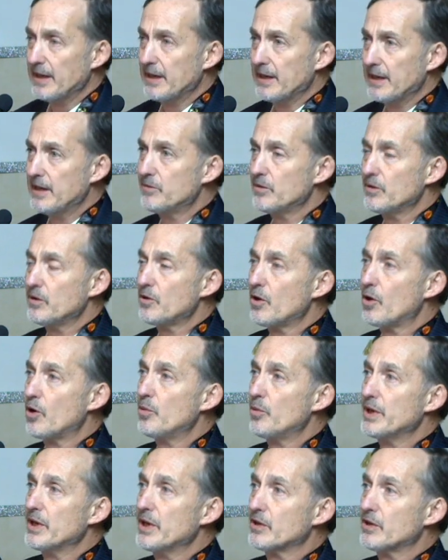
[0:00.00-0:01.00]
even though
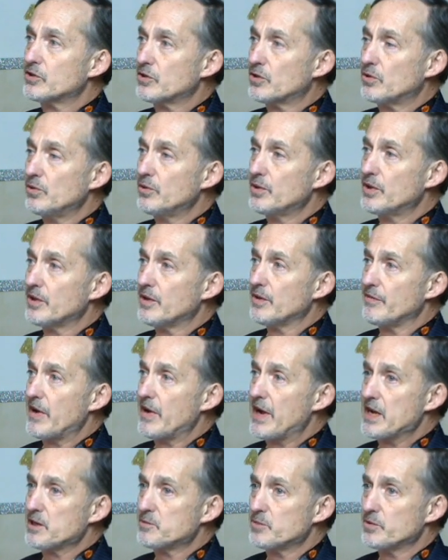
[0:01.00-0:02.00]
we excluded the
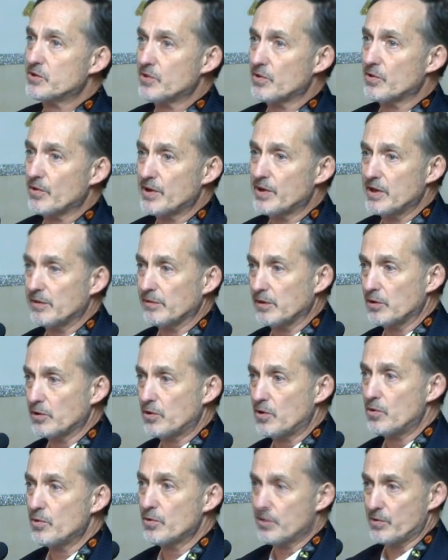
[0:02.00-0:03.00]
vast majority of
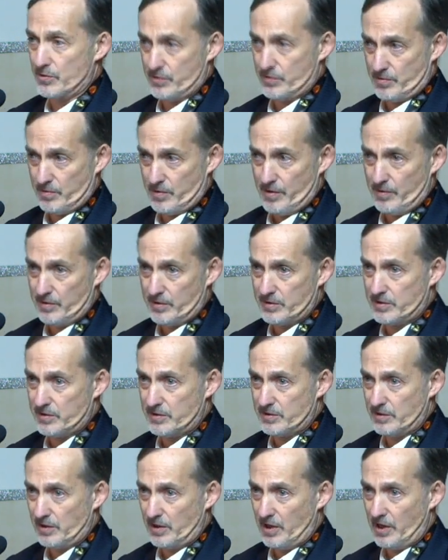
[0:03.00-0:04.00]
lacunar strokes,